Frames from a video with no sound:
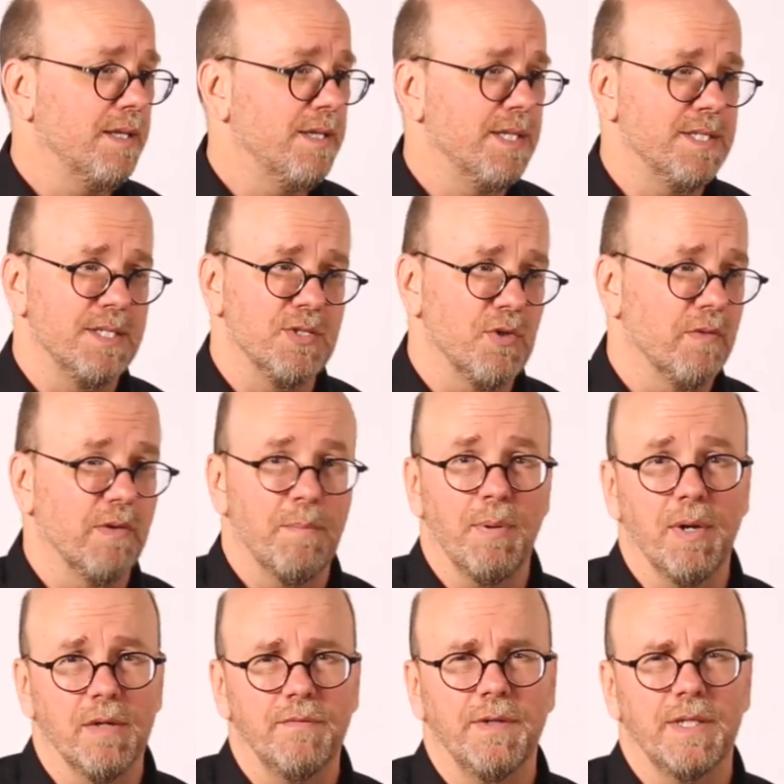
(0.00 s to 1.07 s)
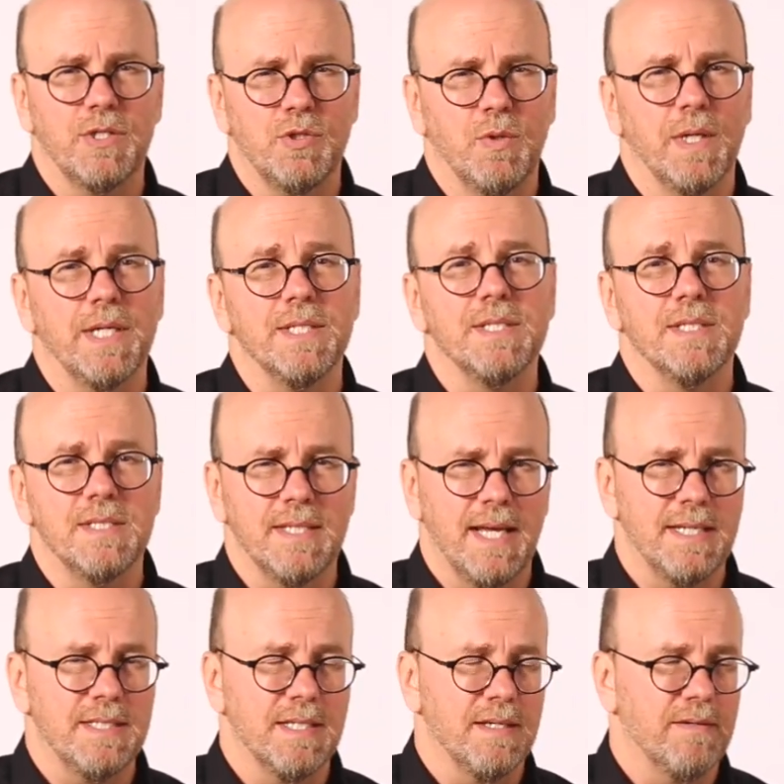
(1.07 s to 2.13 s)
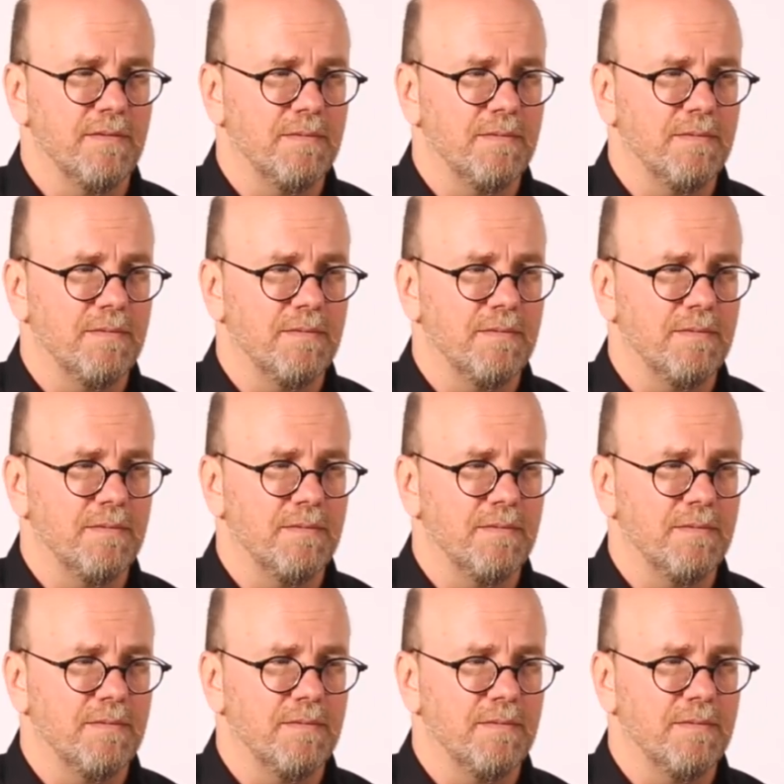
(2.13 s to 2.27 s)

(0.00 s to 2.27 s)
this is sort of a perfect choice. It's that